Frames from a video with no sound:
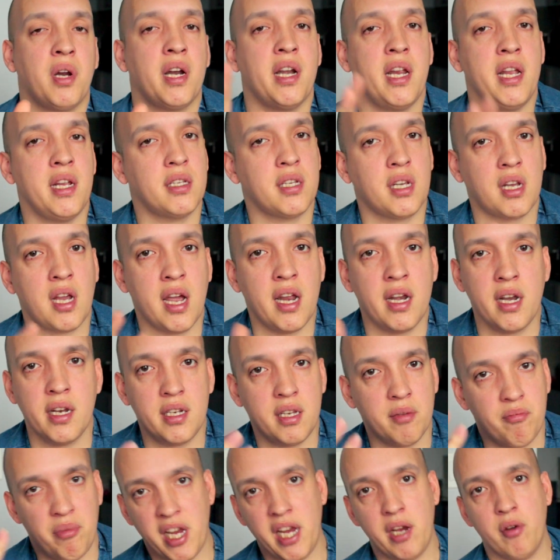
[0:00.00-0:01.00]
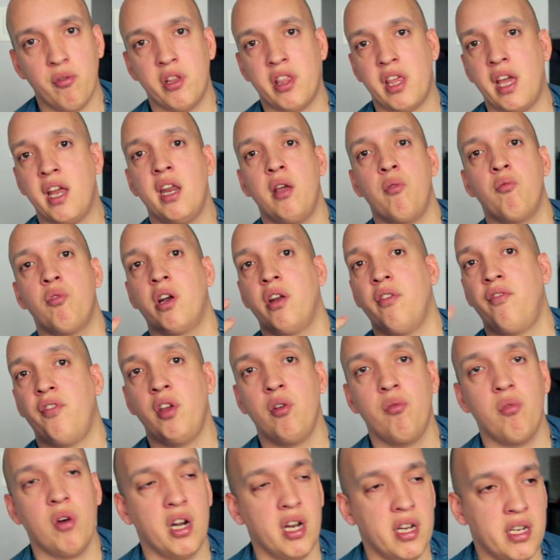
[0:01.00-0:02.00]
ready to kind of debate with anyone. If
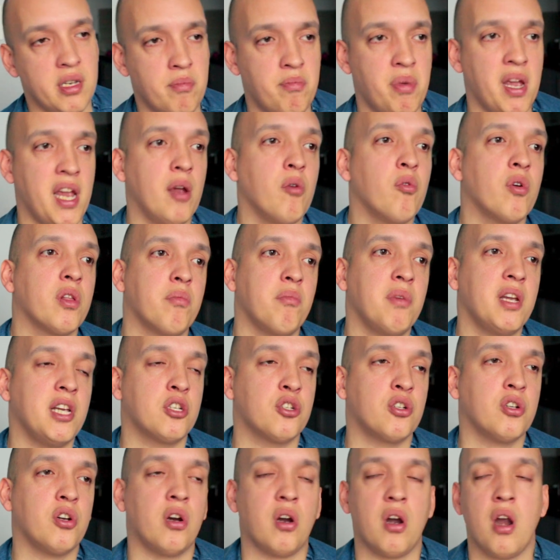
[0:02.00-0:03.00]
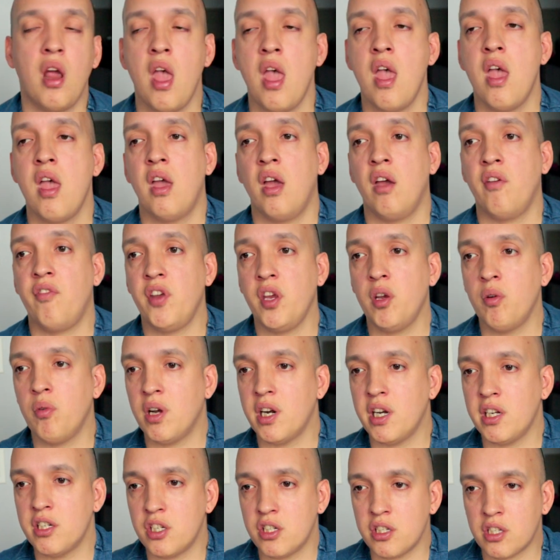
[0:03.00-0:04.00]
you want to debate with me, sure. If you
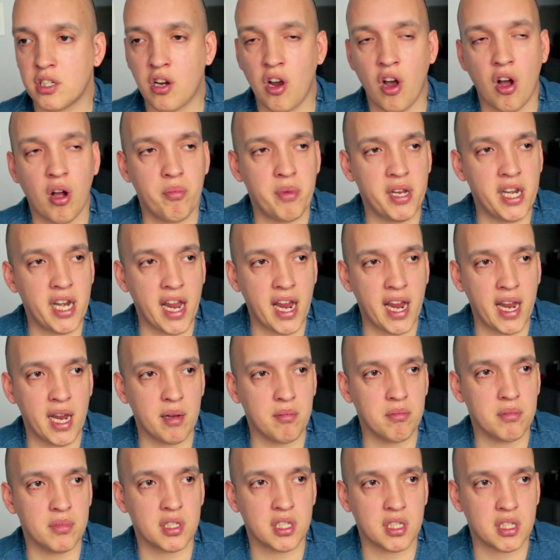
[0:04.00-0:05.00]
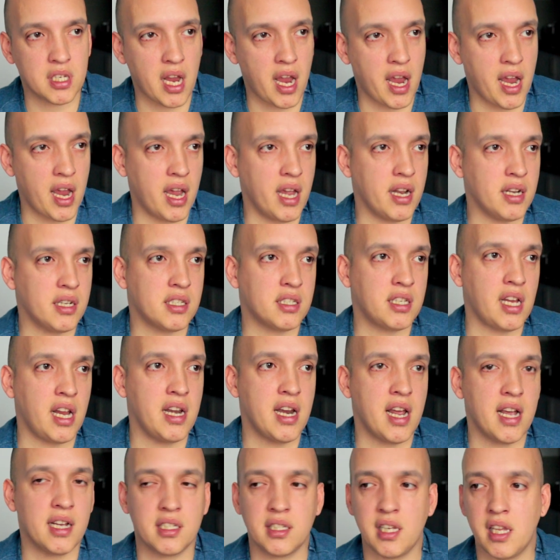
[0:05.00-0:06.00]
want to just call me names and say
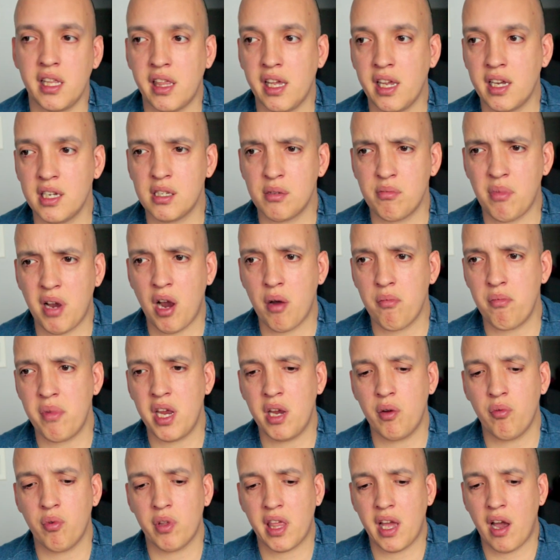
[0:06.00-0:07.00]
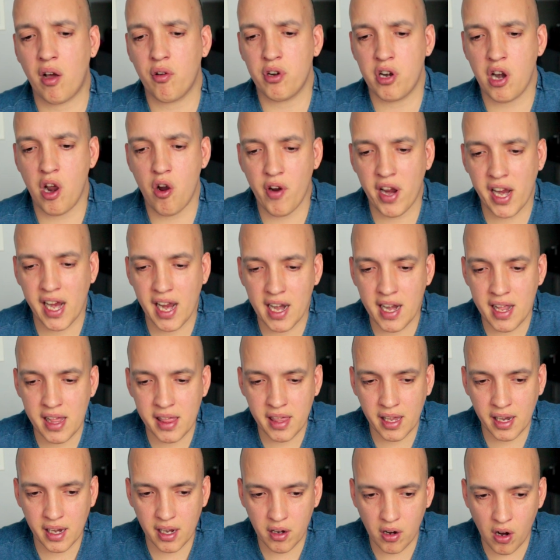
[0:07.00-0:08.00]
nasty things about me without knowing
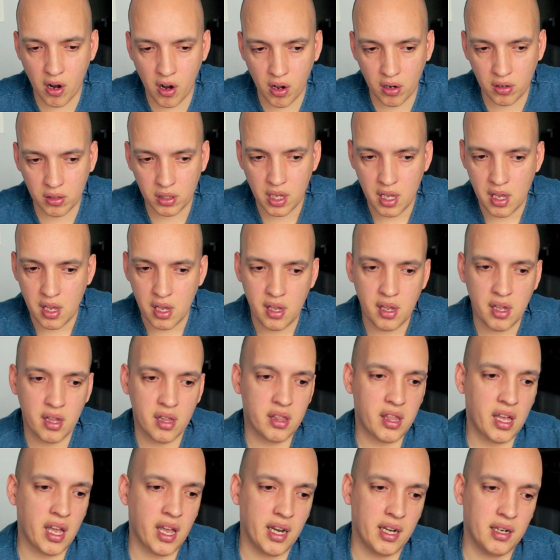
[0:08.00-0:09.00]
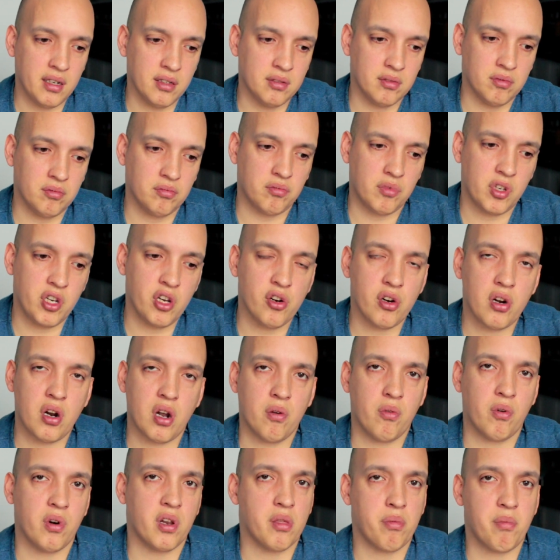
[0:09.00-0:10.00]
anything at all, then you're
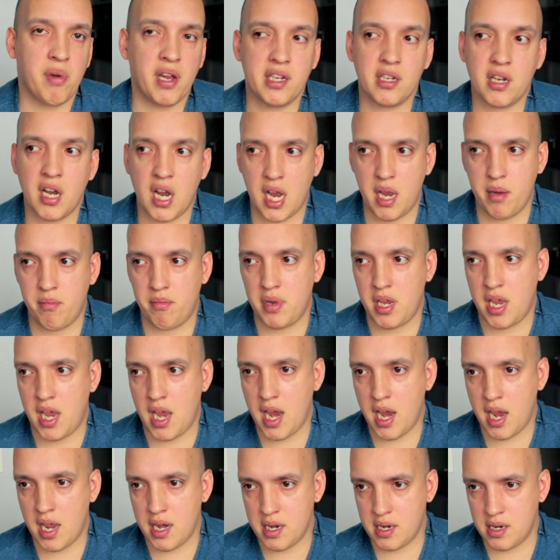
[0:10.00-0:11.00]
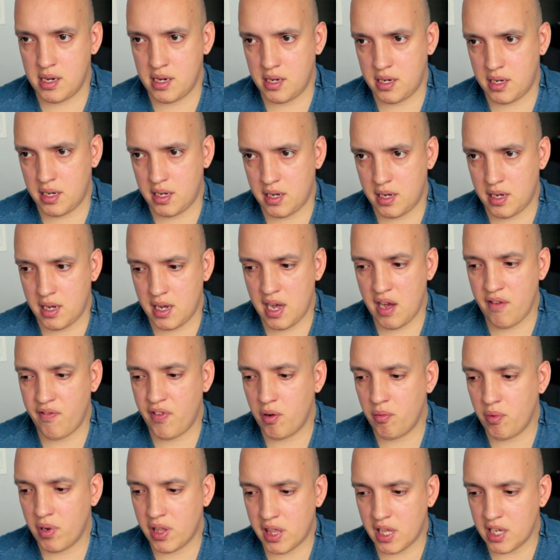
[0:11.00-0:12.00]
not worth my time. And
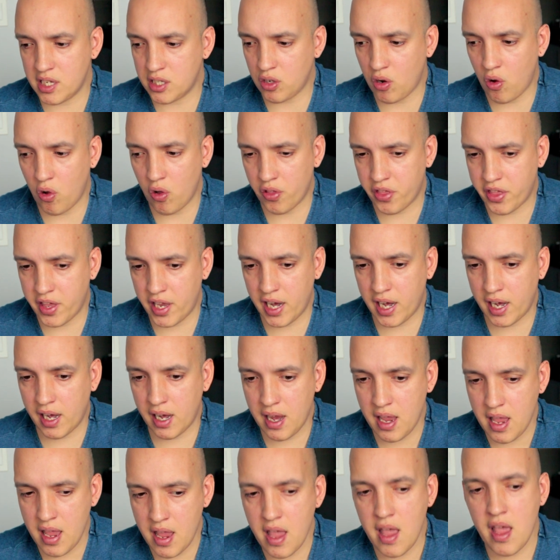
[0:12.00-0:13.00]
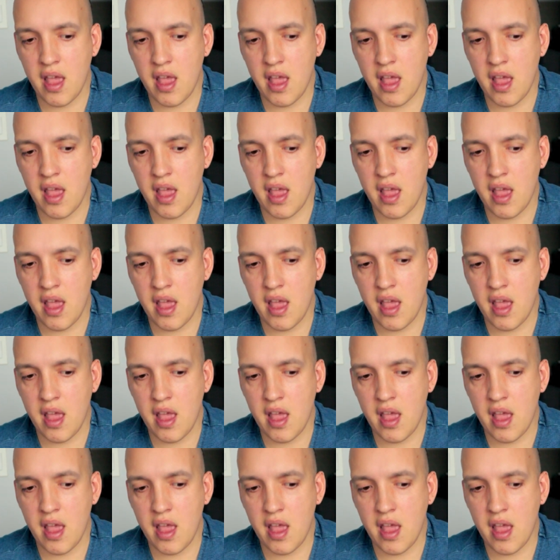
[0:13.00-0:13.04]
even with this whole thing,